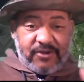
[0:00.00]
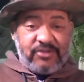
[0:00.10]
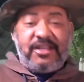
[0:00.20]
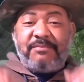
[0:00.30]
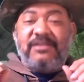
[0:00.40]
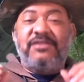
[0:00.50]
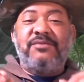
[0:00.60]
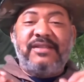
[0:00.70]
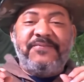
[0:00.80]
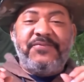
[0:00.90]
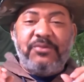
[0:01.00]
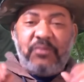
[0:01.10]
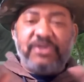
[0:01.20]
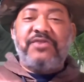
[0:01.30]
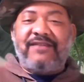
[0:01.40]
first step.
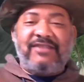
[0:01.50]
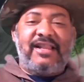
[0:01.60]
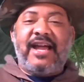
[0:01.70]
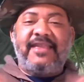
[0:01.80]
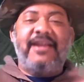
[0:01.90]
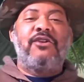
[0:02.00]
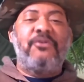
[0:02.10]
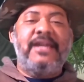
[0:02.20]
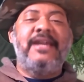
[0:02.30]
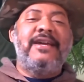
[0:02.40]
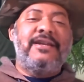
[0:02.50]
Once you have the client, they agree,